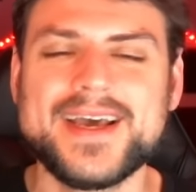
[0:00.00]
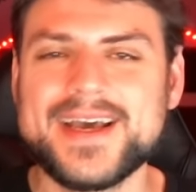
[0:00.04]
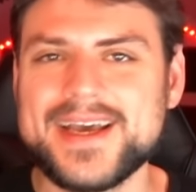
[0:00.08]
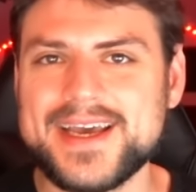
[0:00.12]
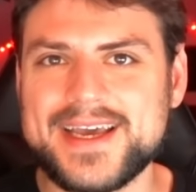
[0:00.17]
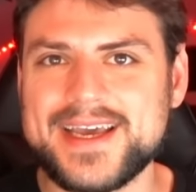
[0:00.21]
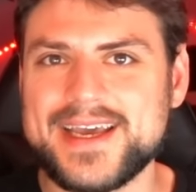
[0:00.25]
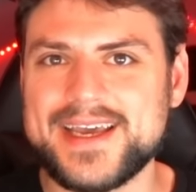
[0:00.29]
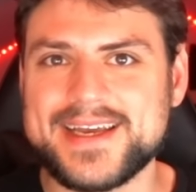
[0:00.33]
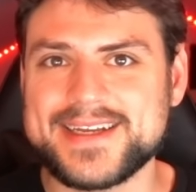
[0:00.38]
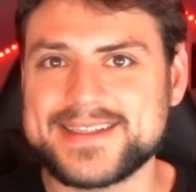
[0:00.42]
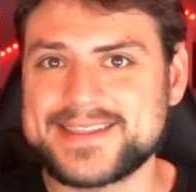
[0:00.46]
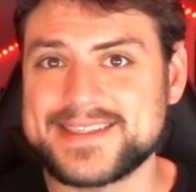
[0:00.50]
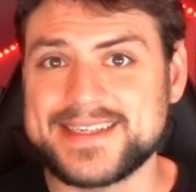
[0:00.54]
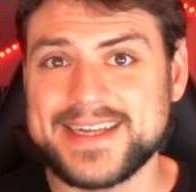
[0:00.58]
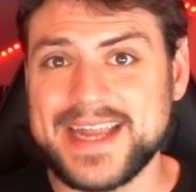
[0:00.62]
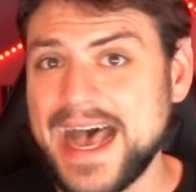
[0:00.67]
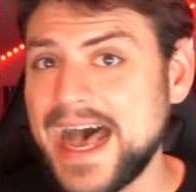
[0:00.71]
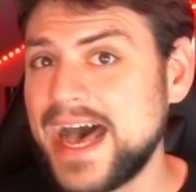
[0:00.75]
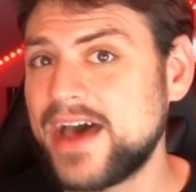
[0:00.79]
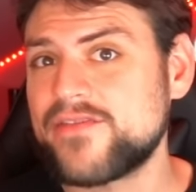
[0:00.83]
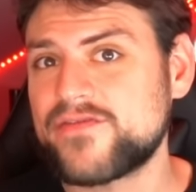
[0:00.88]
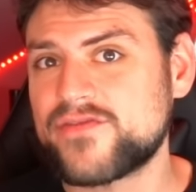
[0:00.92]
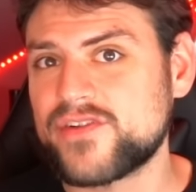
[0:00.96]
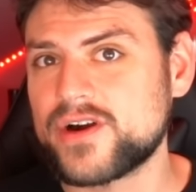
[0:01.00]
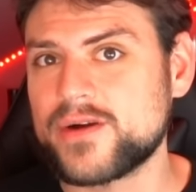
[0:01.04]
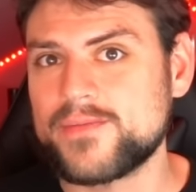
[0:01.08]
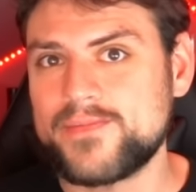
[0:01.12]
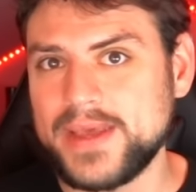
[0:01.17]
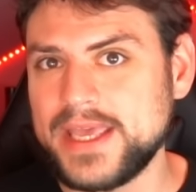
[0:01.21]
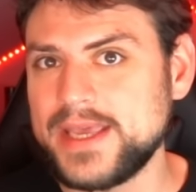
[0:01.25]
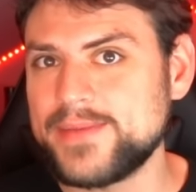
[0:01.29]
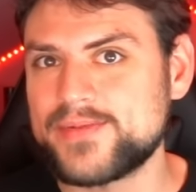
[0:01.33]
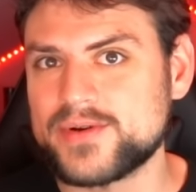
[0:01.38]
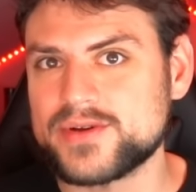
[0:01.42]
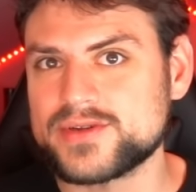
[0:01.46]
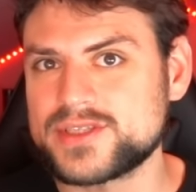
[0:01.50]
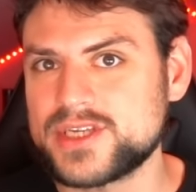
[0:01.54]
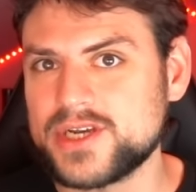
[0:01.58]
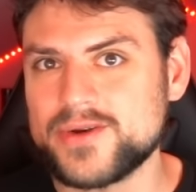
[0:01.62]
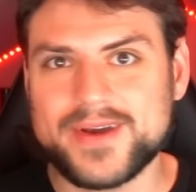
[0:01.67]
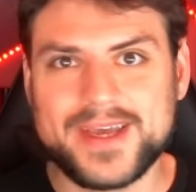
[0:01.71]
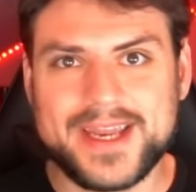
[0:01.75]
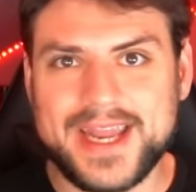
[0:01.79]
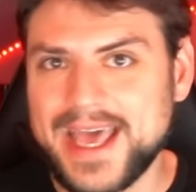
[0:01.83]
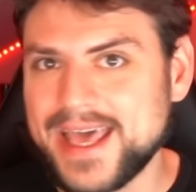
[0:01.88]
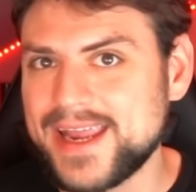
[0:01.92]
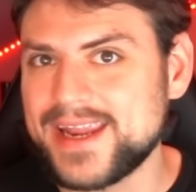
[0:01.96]
It's not for people
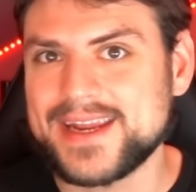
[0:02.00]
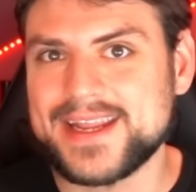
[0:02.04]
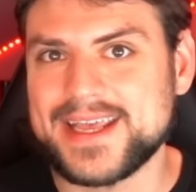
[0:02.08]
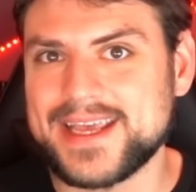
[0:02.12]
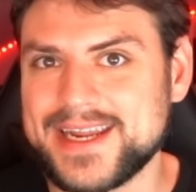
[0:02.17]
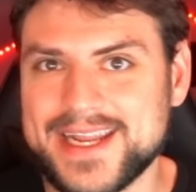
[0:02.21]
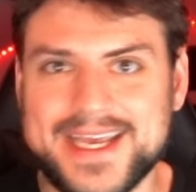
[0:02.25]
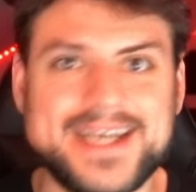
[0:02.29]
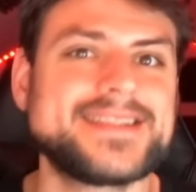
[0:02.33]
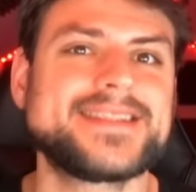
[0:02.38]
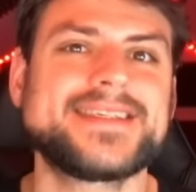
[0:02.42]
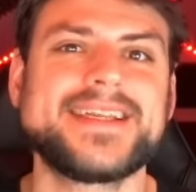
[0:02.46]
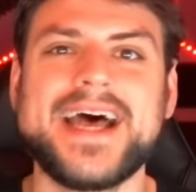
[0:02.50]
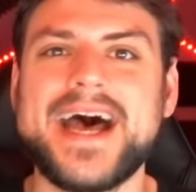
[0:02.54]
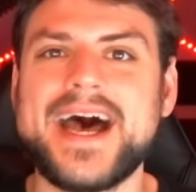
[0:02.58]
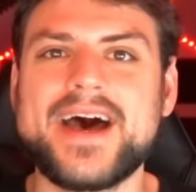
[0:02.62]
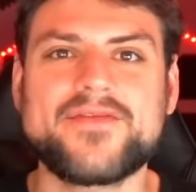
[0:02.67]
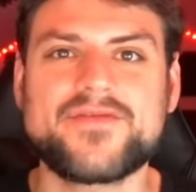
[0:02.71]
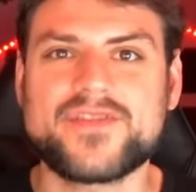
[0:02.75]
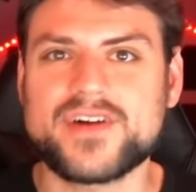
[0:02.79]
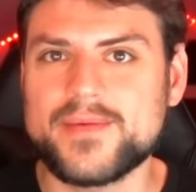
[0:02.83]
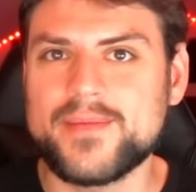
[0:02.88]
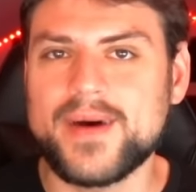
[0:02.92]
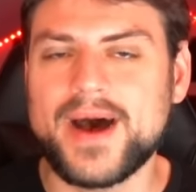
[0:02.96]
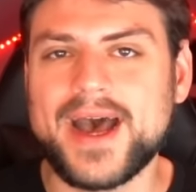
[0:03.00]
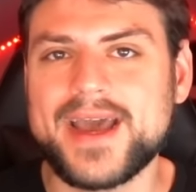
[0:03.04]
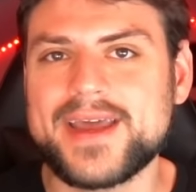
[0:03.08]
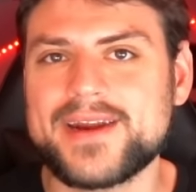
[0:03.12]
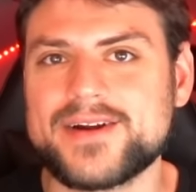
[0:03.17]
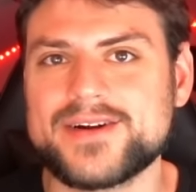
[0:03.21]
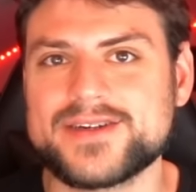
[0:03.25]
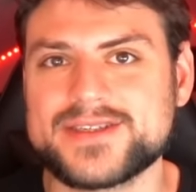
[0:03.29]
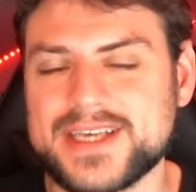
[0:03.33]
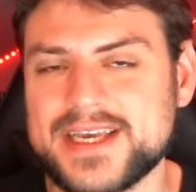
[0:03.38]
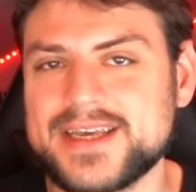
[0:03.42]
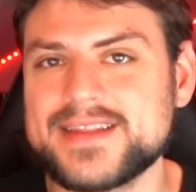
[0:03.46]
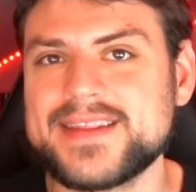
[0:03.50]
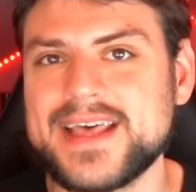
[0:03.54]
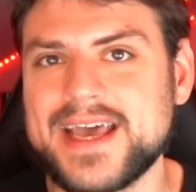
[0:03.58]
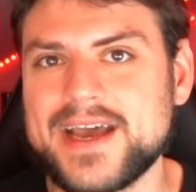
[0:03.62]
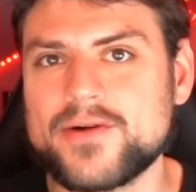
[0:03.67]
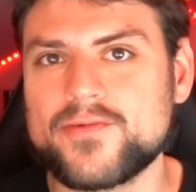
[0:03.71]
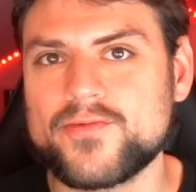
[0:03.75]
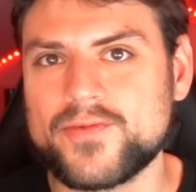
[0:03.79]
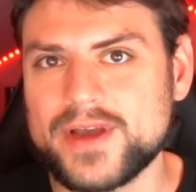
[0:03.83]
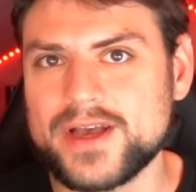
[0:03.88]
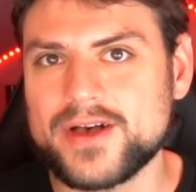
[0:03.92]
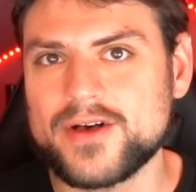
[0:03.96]
doing editing. It's not for miners. And
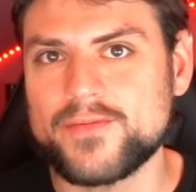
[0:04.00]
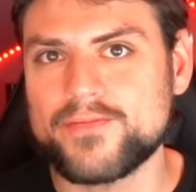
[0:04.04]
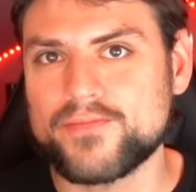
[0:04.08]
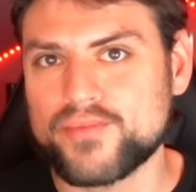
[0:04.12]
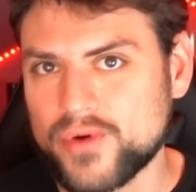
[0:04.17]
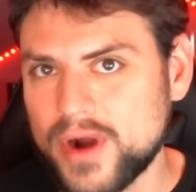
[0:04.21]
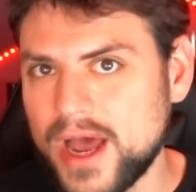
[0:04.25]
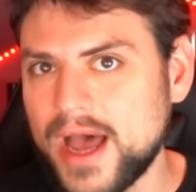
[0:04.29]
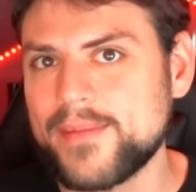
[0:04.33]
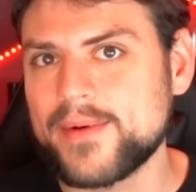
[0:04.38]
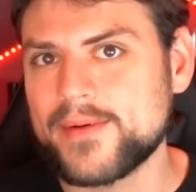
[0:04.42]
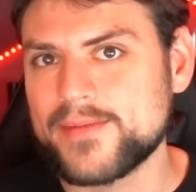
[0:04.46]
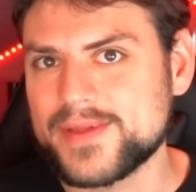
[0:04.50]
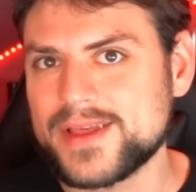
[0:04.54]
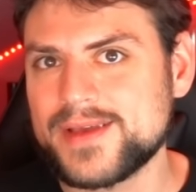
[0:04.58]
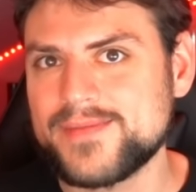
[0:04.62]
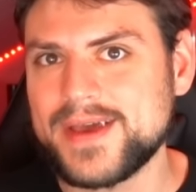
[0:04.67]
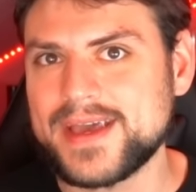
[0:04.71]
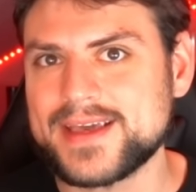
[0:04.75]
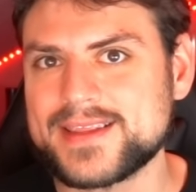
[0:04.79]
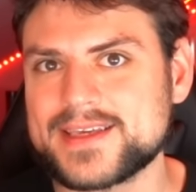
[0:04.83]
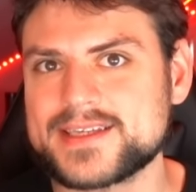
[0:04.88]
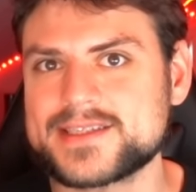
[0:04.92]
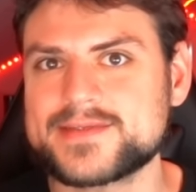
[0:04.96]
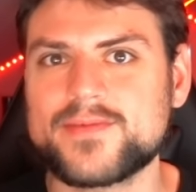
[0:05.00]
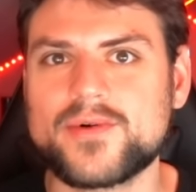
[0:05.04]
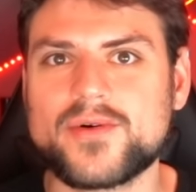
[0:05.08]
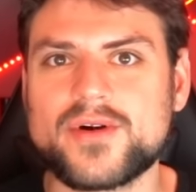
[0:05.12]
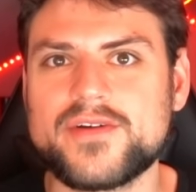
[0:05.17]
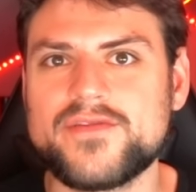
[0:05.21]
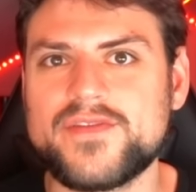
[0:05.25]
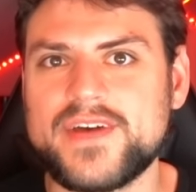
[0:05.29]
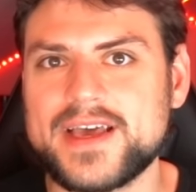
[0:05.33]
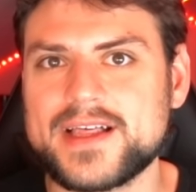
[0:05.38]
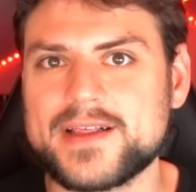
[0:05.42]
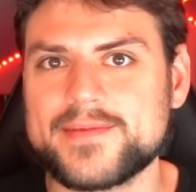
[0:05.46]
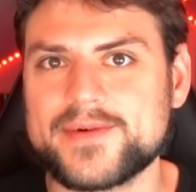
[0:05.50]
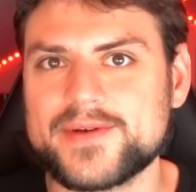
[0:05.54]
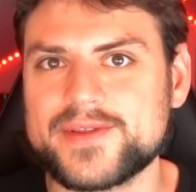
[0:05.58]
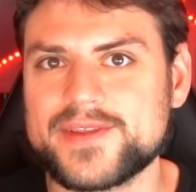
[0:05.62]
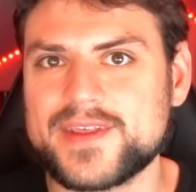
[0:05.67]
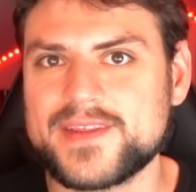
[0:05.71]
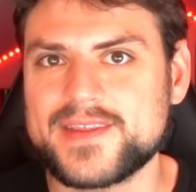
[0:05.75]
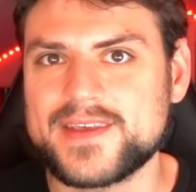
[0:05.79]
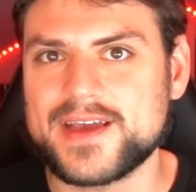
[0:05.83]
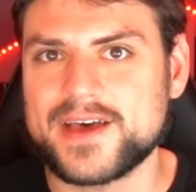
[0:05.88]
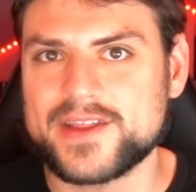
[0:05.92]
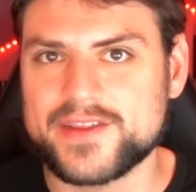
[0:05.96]
that will probably make this more available
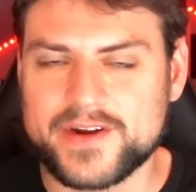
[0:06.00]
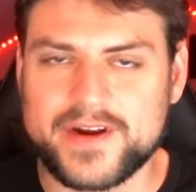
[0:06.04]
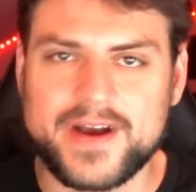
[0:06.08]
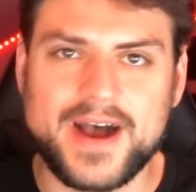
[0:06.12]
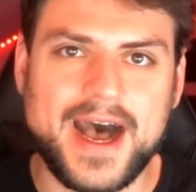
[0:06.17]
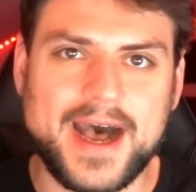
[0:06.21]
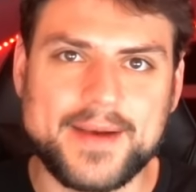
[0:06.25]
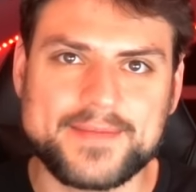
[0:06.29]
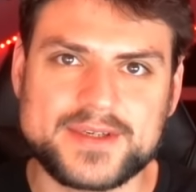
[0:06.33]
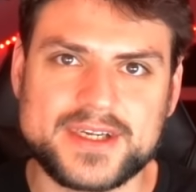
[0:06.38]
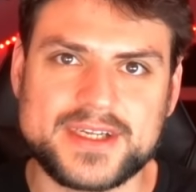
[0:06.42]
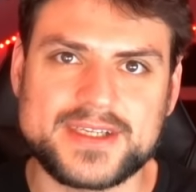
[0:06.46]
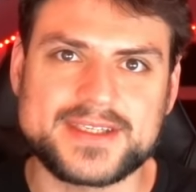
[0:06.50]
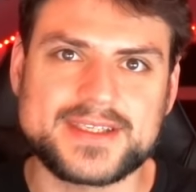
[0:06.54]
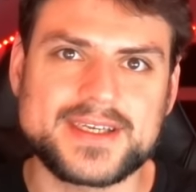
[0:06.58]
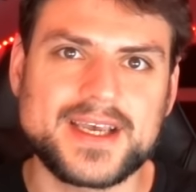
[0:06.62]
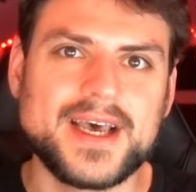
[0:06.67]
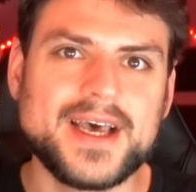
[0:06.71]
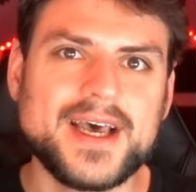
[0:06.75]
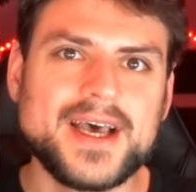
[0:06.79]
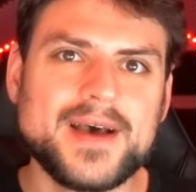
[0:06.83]
than the other options.